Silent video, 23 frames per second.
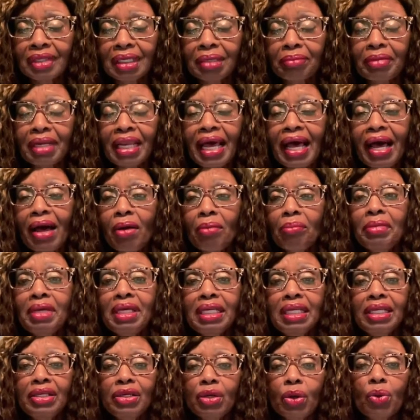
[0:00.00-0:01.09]
But how
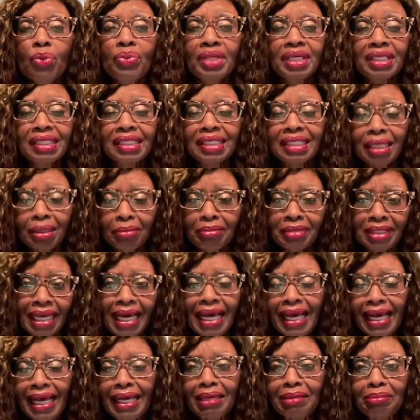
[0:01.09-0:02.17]
many know that
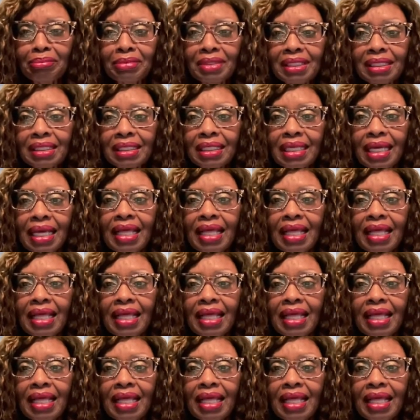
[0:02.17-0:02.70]
sometimes